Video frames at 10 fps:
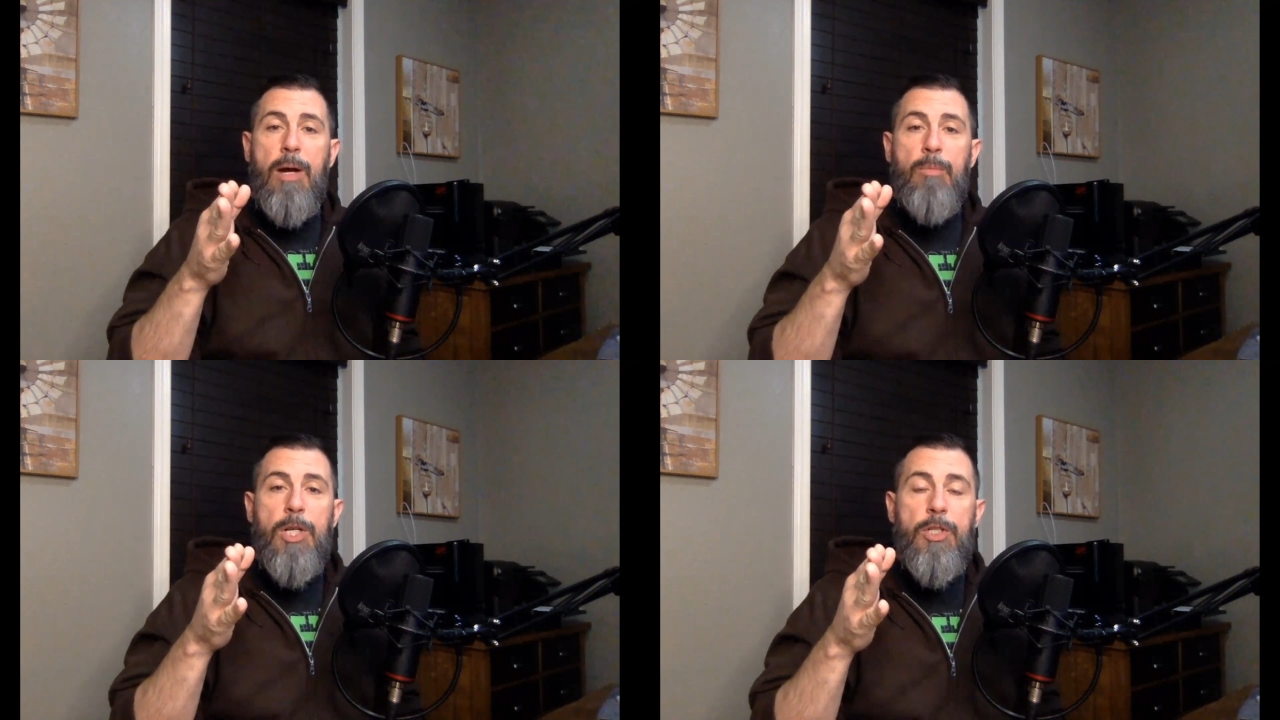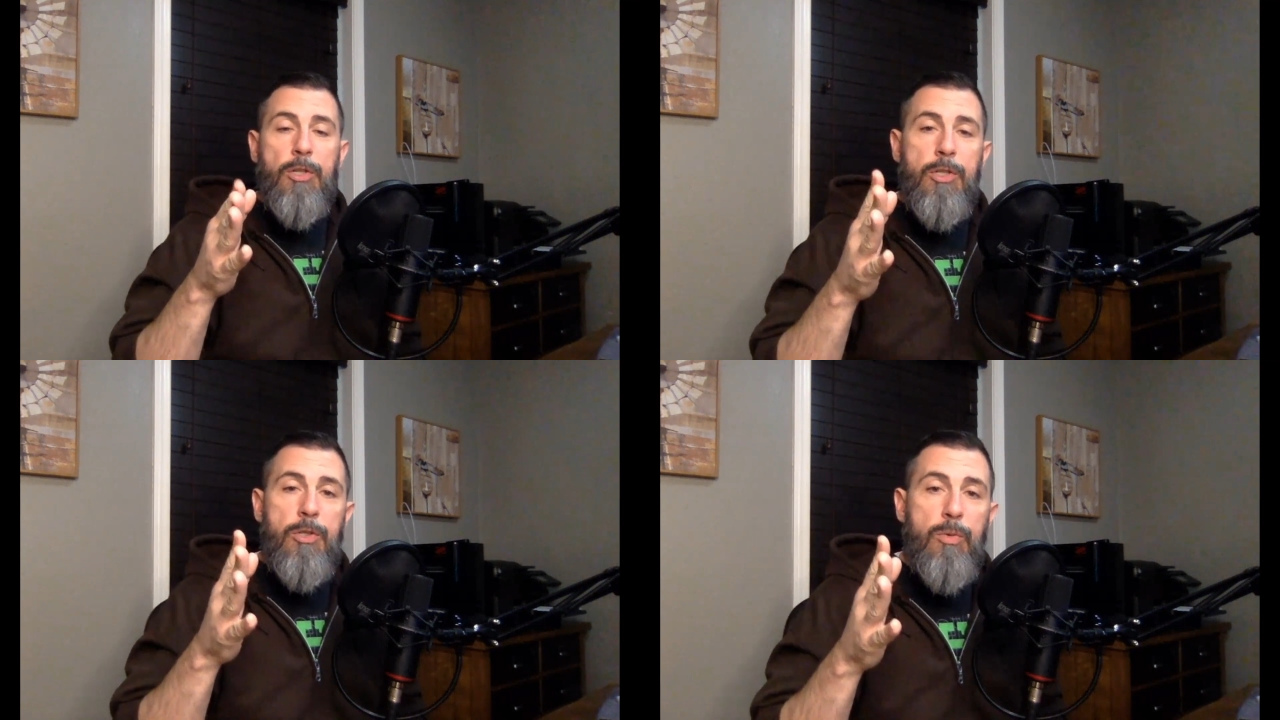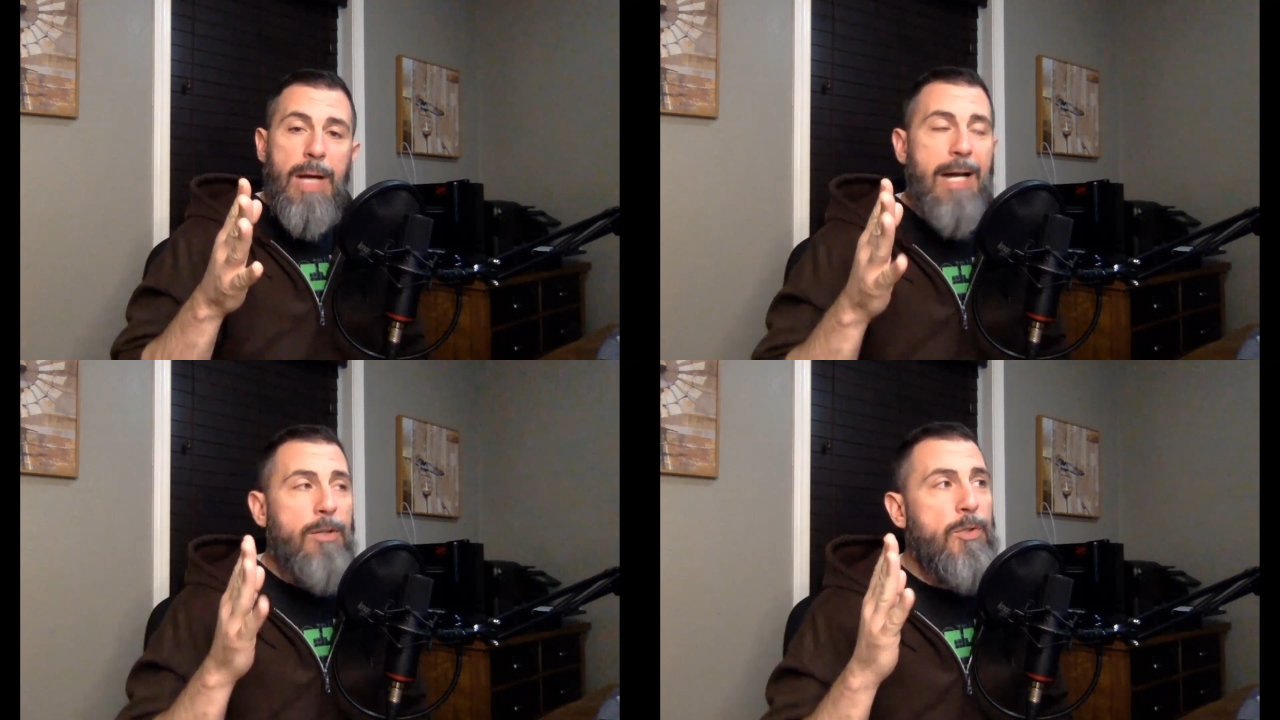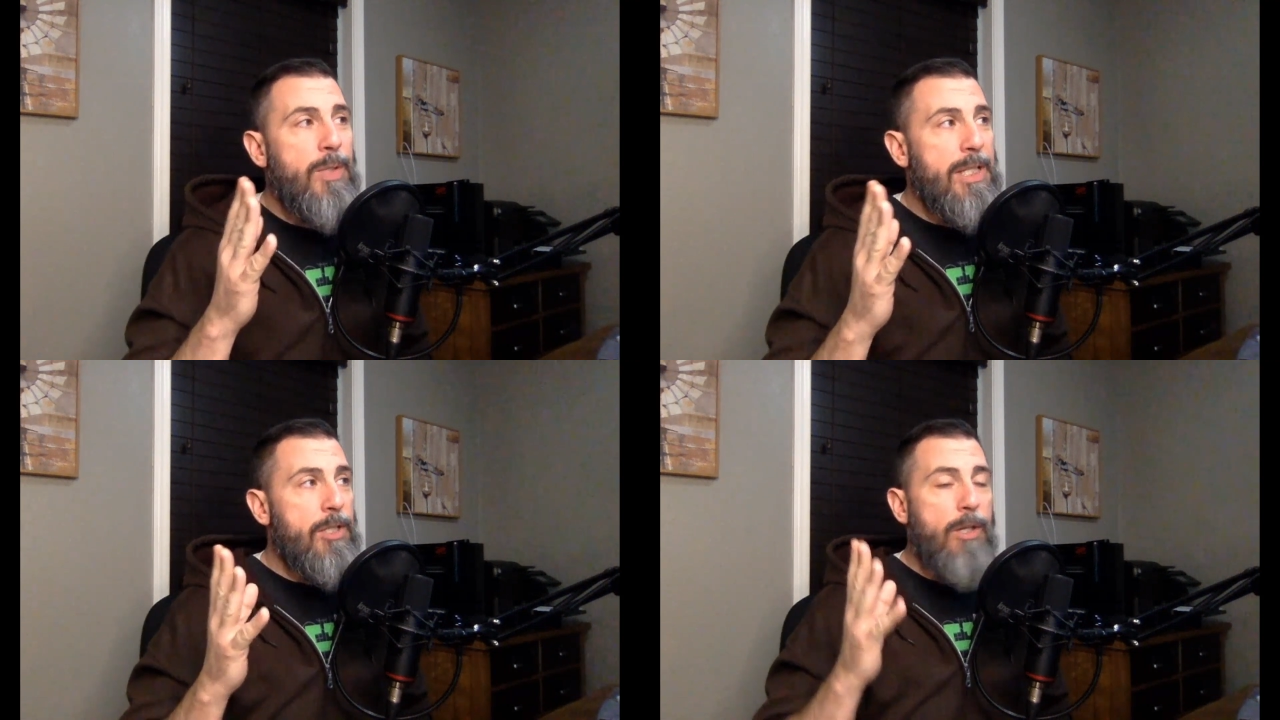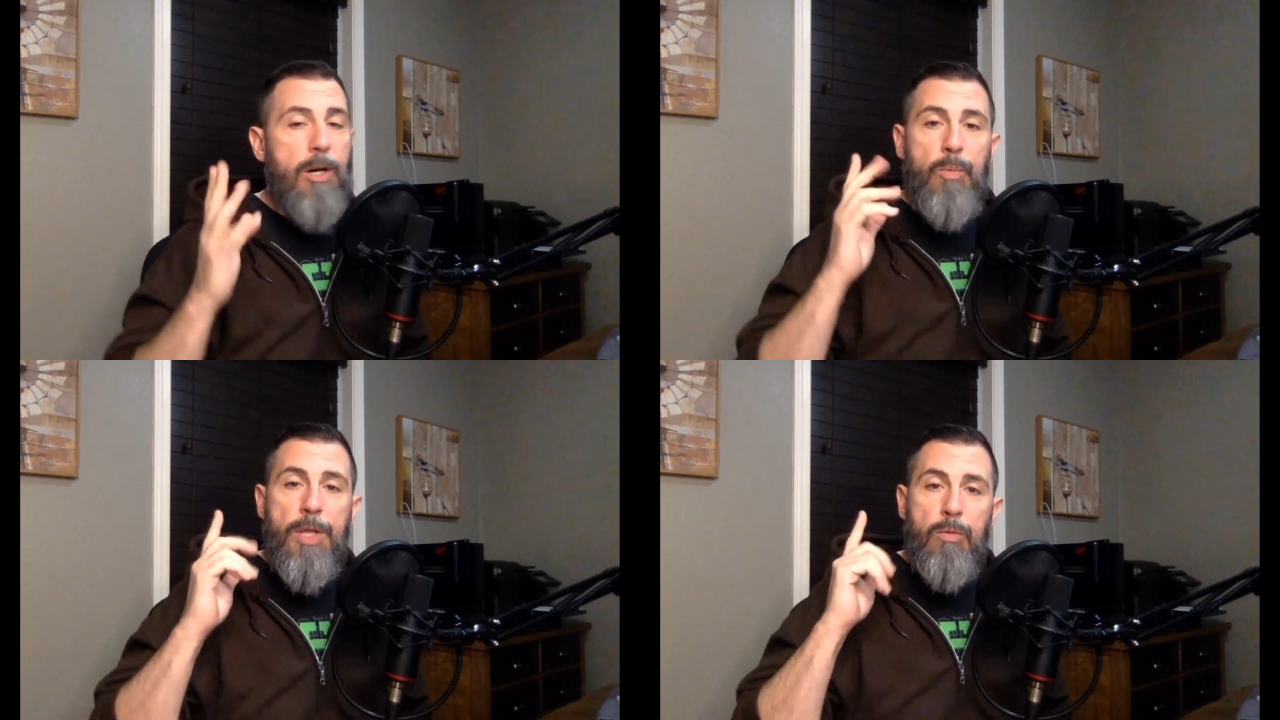I want to show you how to get
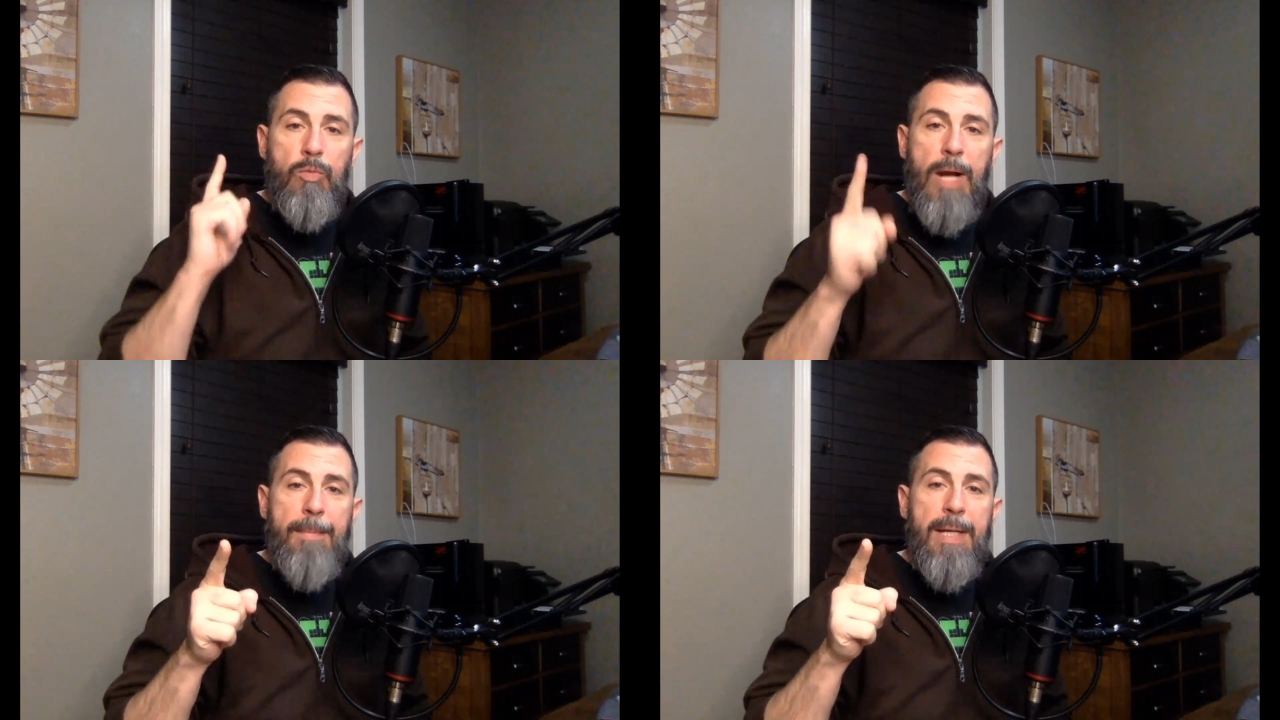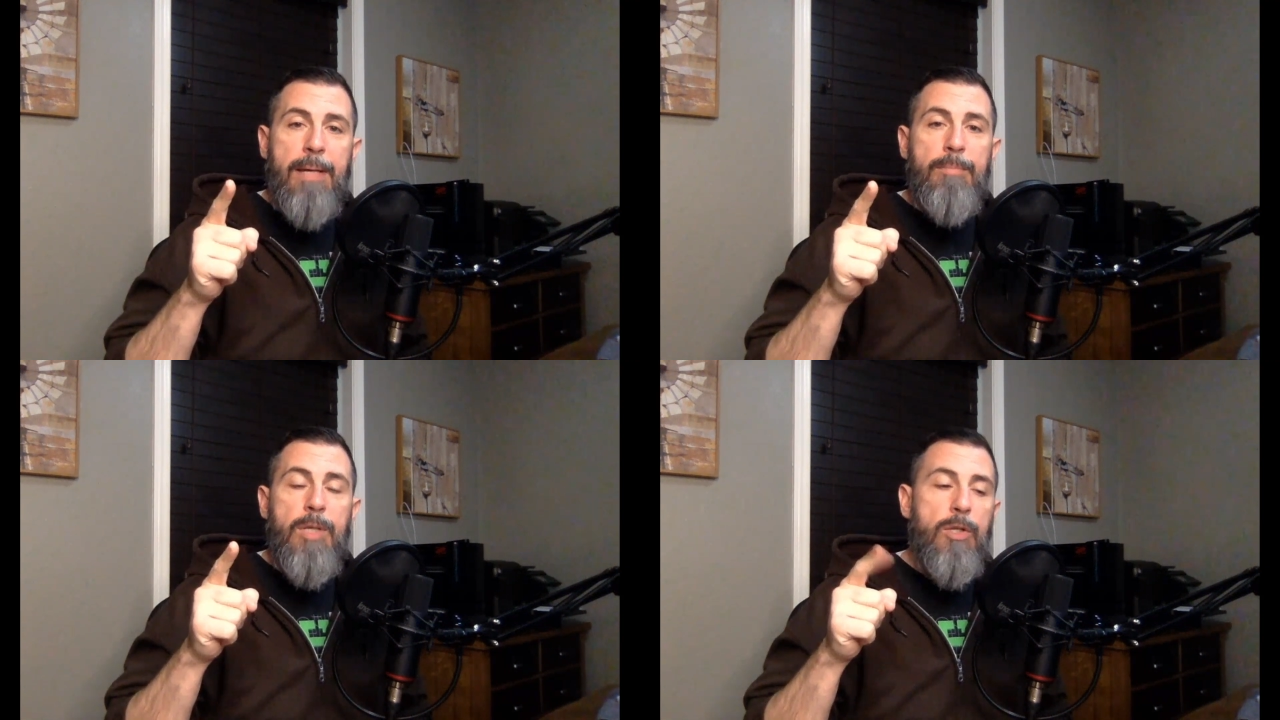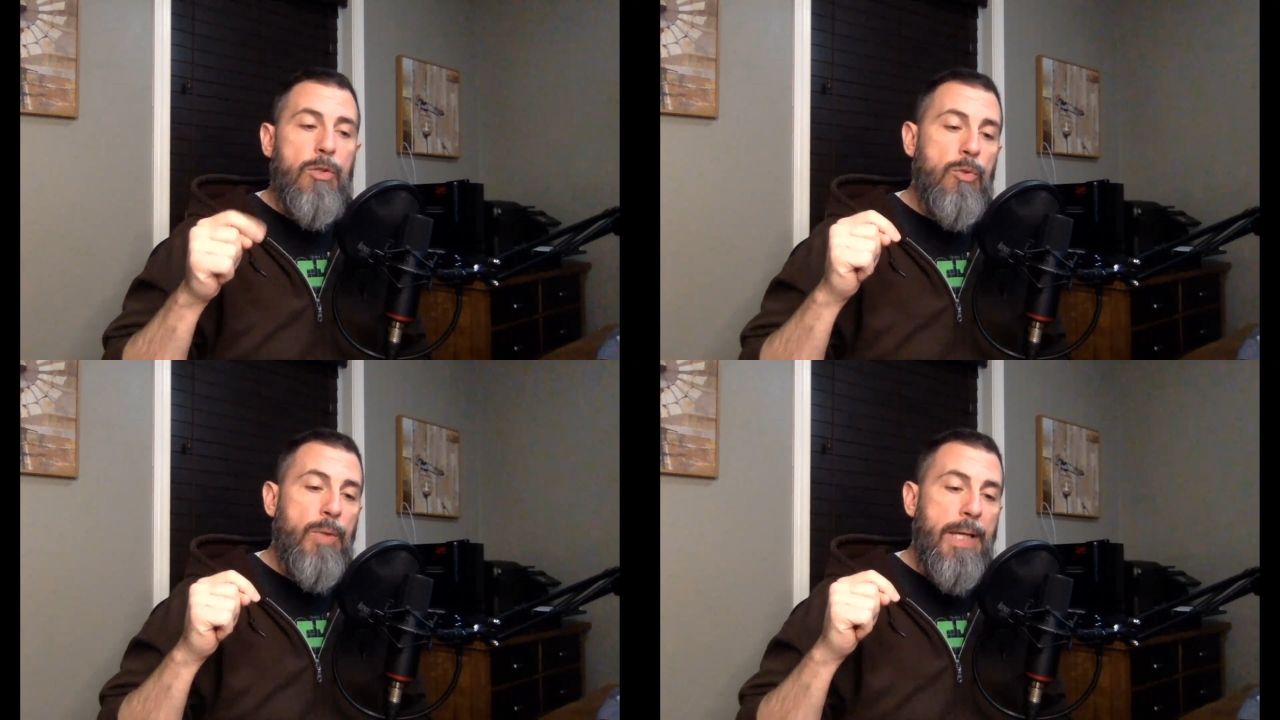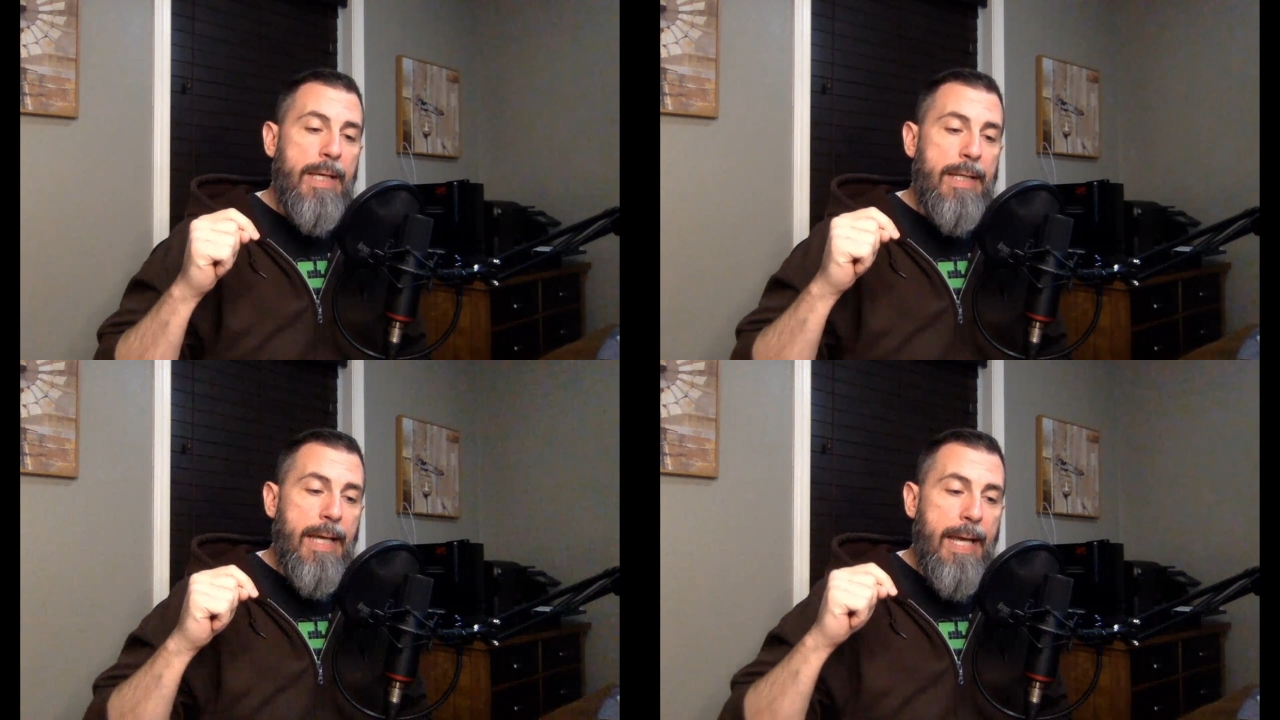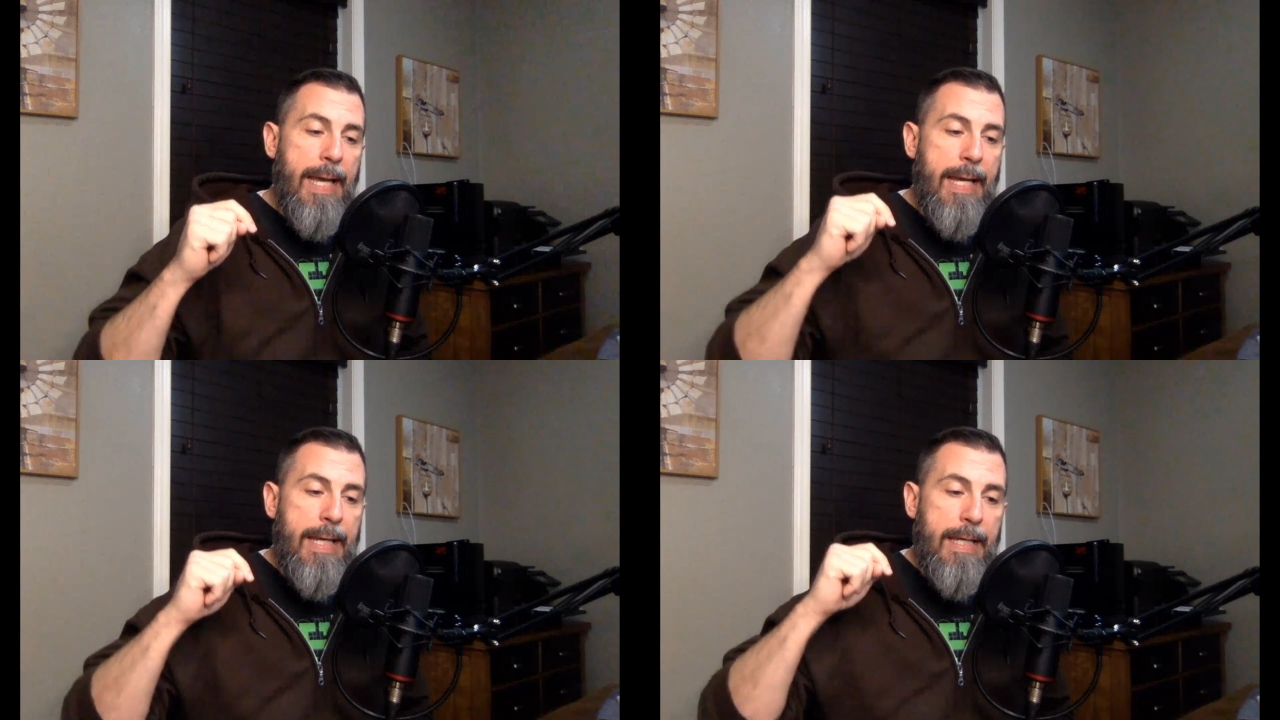started with RabbitMQ in
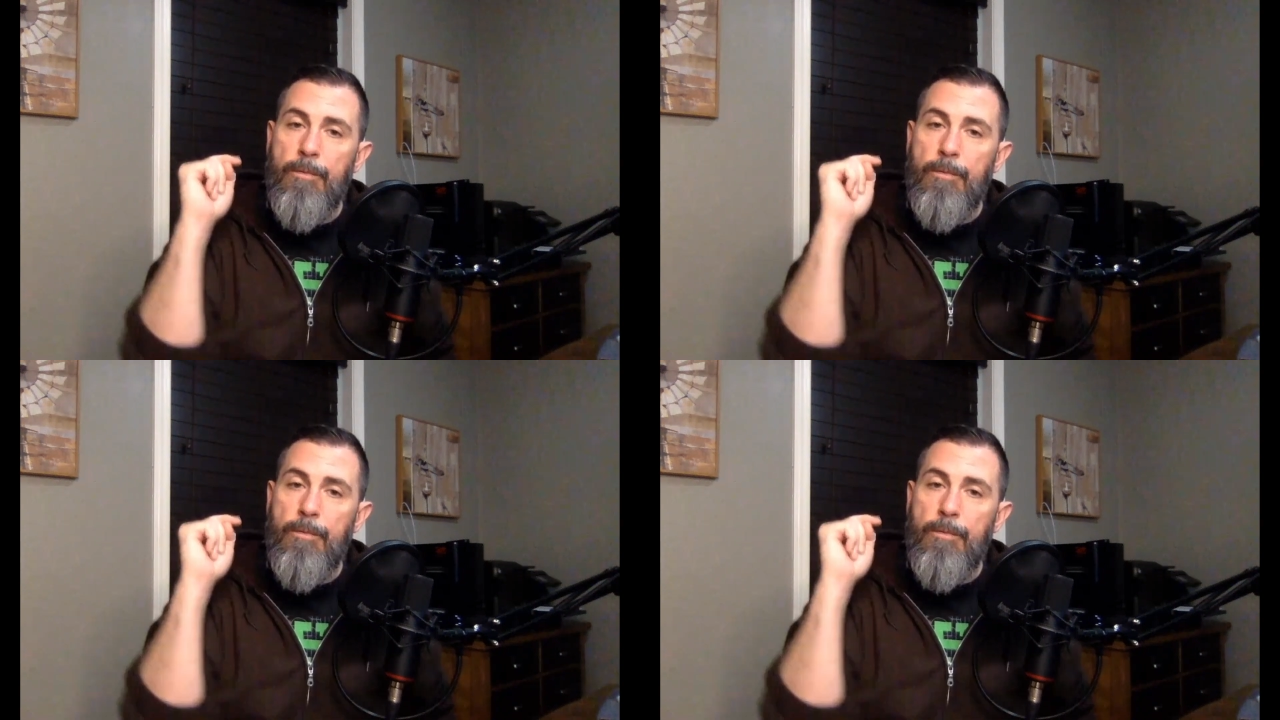a